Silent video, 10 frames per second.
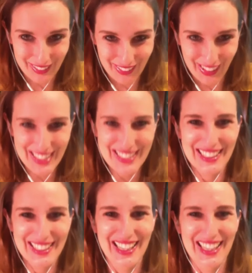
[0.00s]
right
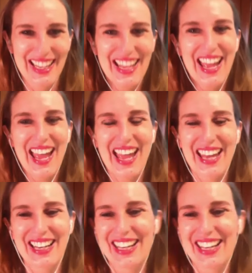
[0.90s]
yeah. and
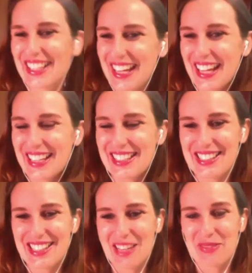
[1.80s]
i know that
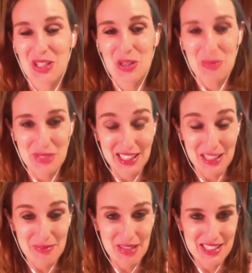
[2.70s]
that's something you're
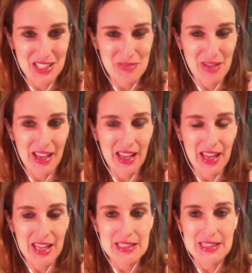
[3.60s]
particularly passionate about
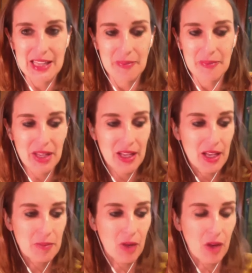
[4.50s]
and um,
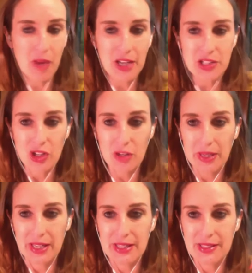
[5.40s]
my, my, job
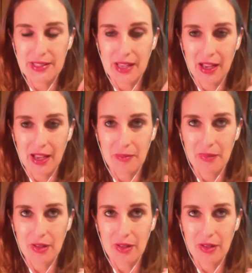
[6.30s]
is um,